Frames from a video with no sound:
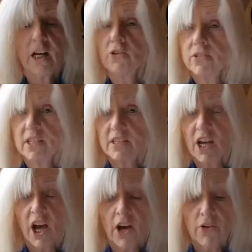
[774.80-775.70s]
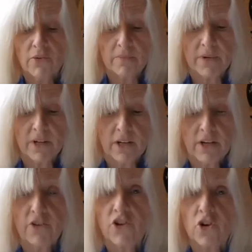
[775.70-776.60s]
Closer to home,
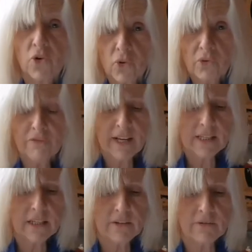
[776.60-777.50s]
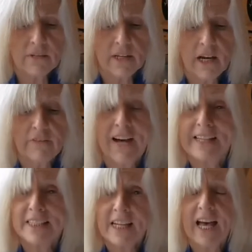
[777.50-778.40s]
the core values of,
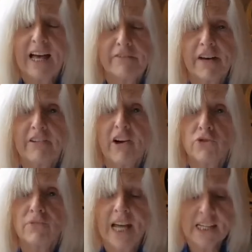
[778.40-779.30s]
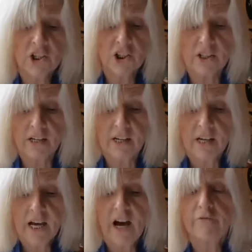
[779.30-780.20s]
an, of our own nation
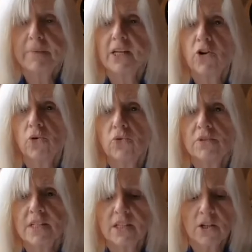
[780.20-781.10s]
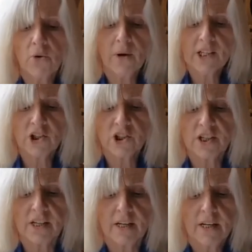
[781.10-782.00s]
have been called into
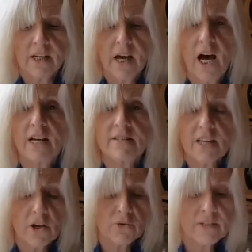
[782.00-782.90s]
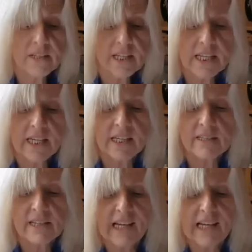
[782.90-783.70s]
question as those seeking